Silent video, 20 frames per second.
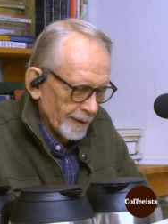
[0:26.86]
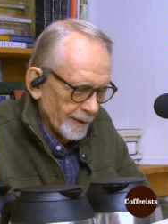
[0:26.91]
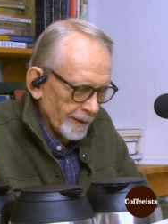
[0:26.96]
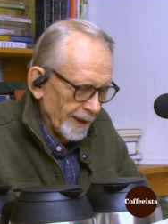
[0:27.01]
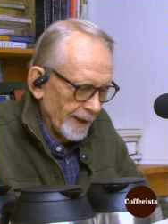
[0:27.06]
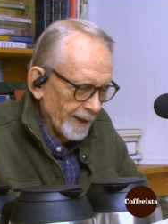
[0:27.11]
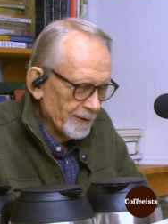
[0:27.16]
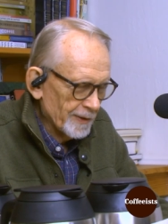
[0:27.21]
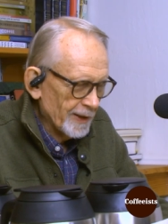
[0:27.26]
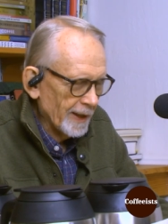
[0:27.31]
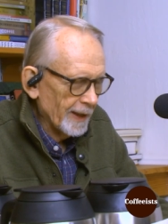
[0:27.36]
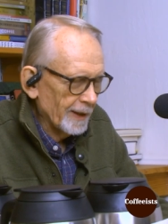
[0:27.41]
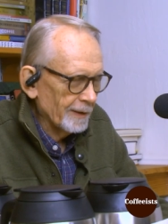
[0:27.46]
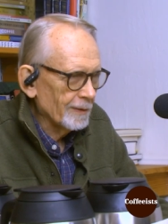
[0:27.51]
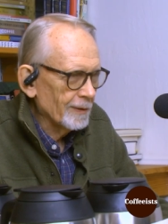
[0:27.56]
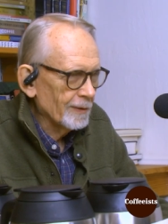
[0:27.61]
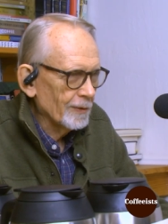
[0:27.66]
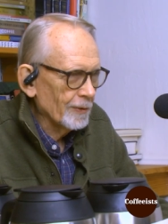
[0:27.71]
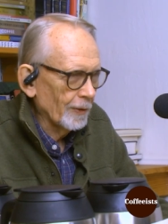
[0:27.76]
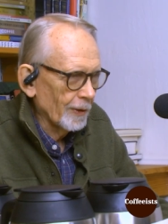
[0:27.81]
has that
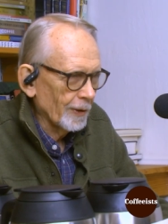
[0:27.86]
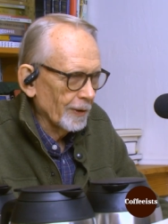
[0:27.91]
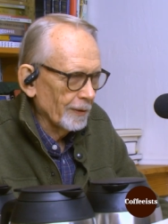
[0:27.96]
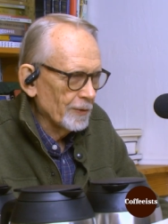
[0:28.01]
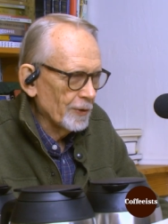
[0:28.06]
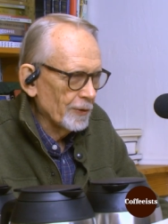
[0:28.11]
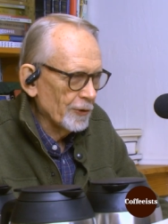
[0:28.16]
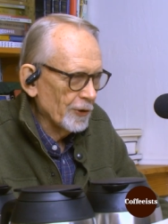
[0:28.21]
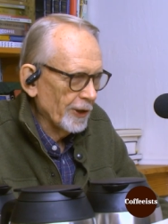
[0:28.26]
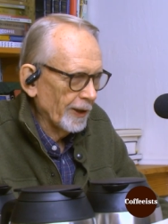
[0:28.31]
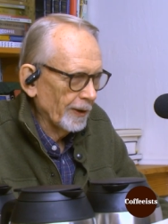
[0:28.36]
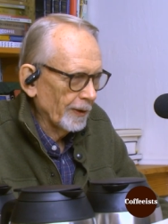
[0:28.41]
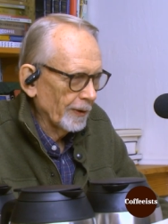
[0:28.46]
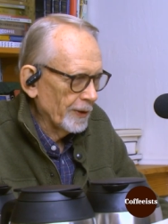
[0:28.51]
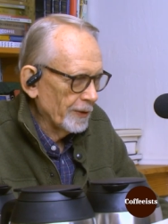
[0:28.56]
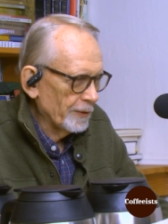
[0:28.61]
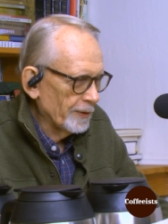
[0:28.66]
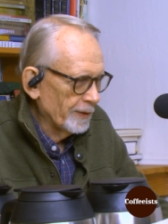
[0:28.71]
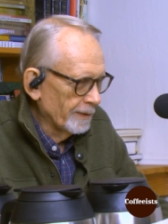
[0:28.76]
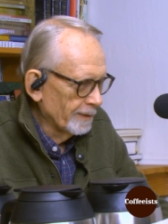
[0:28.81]
sort of
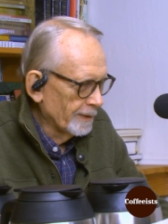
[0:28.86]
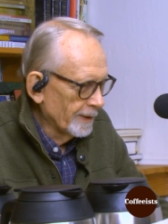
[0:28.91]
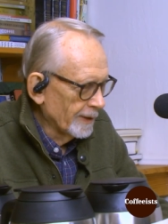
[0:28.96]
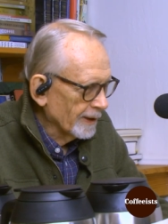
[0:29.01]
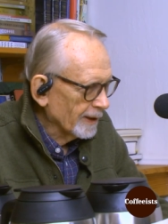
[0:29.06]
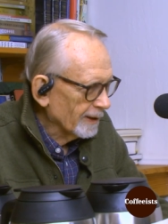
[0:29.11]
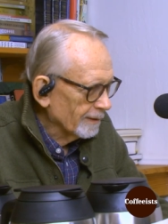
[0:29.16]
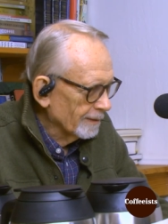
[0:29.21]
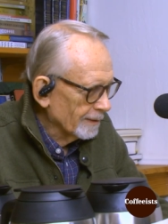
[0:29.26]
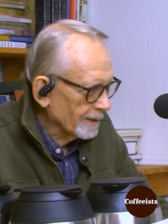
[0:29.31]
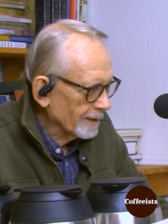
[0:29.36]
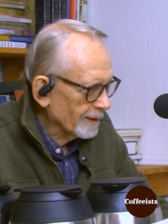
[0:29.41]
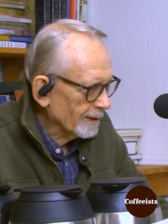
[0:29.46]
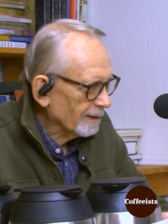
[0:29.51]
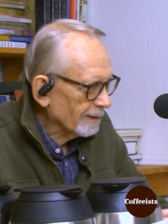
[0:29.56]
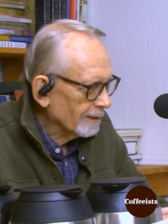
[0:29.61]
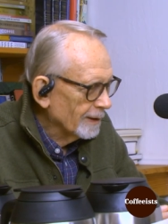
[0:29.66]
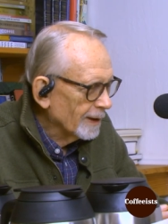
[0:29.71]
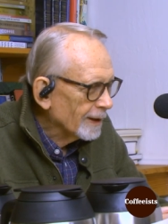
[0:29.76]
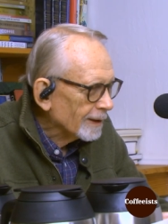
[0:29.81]
cherry
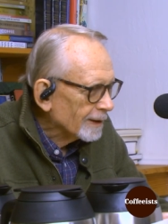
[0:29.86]
a